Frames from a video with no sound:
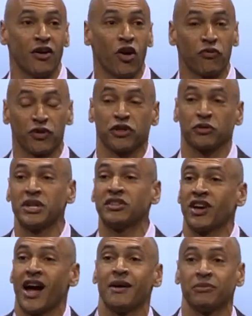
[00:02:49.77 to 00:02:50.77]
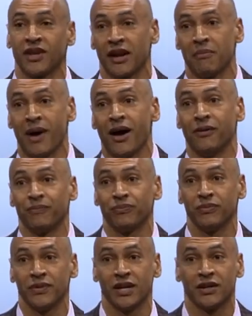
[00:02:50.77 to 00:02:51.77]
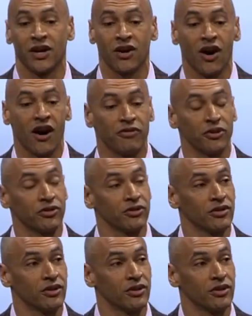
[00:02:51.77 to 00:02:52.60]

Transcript: over three times that amount in their coffers.